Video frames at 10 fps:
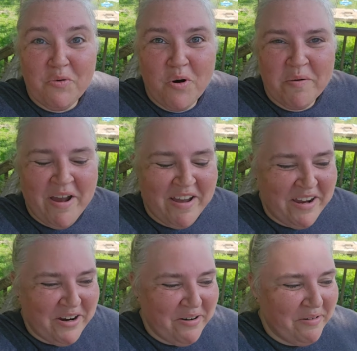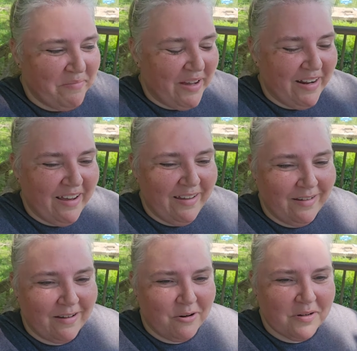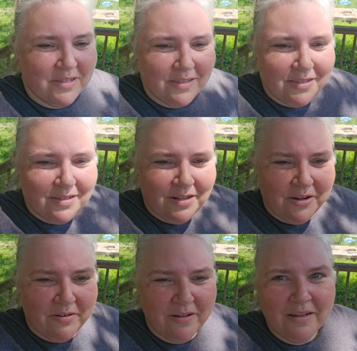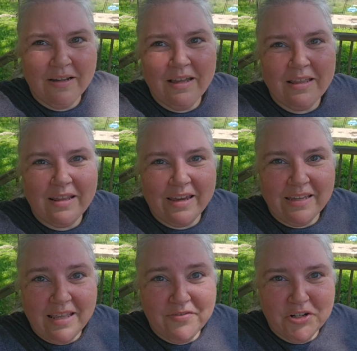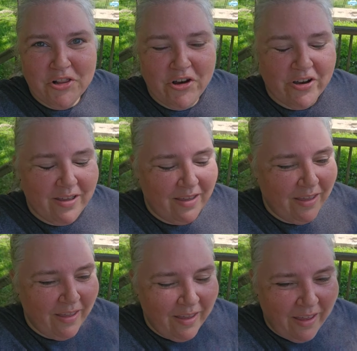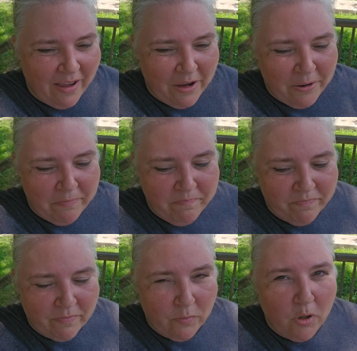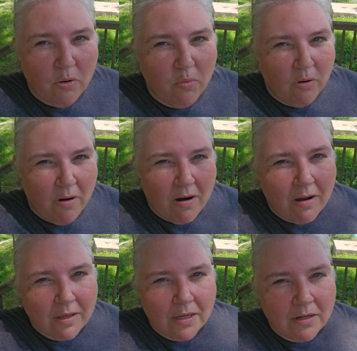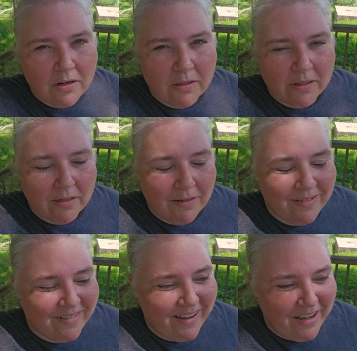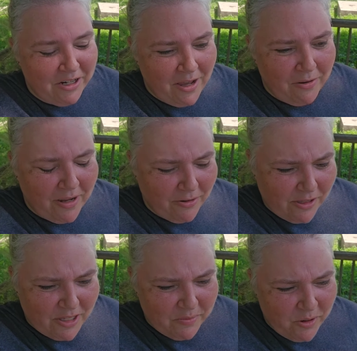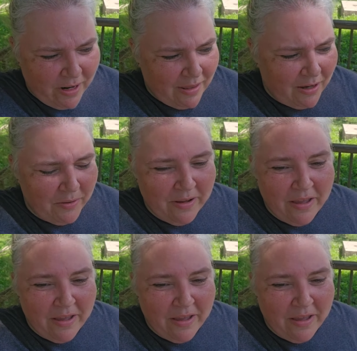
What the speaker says: warm out here. But of course it's, you know, like 11 o'clock. We'll work on getting earlier. I had to go get her this morning though.